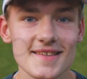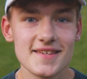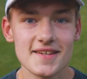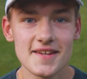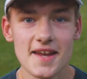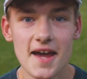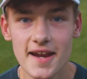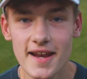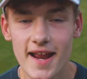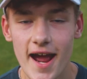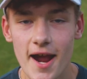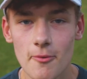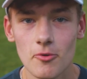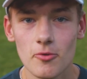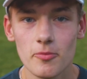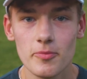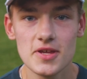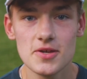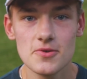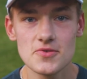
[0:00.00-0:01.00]
Tonight I
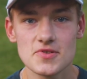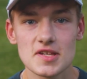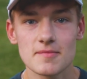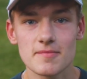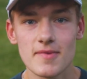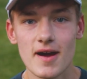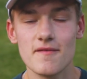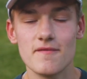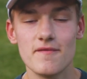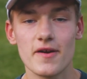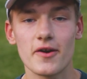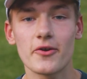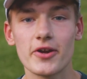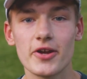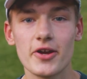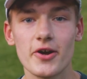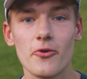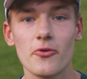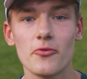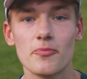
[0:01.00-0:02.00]
will be using my
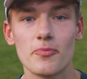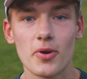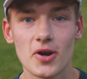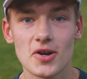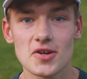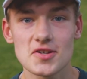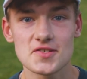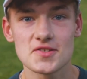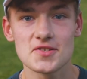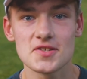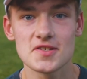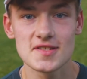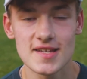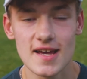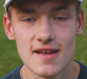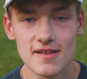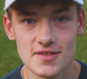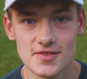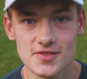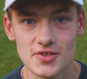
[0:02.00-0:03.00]
very own personal
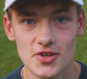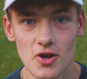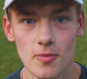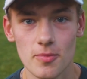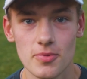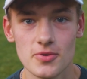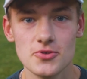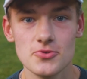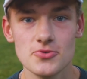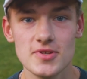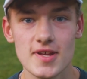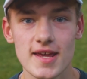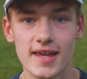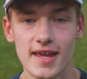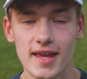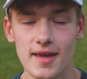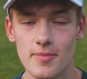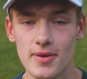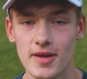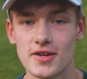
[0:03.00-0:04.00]
telescope to
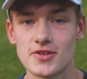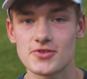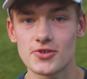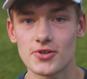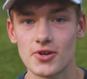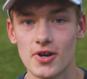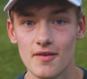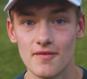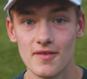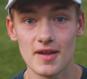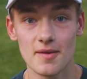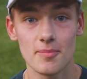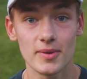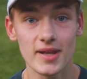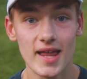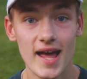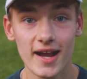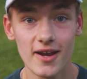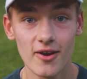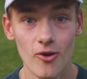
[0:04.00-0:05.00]
take a picture of a
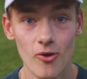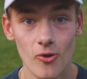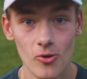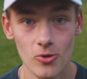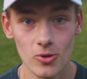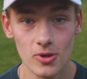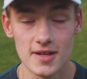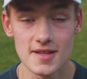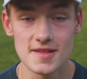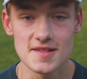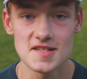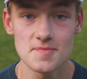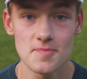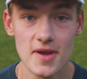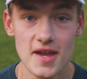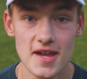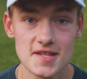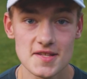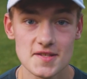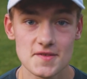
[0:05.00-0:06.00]
black hole in
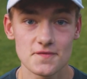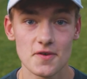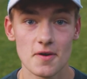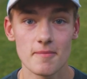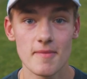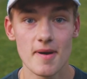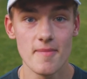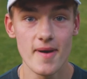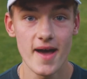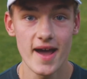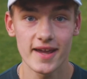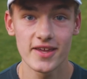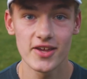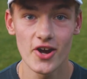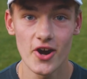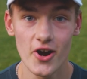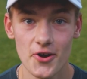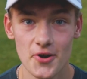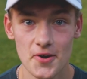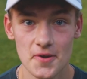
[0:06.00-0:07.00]
space from my
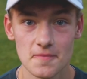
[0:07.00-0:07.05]
backyard.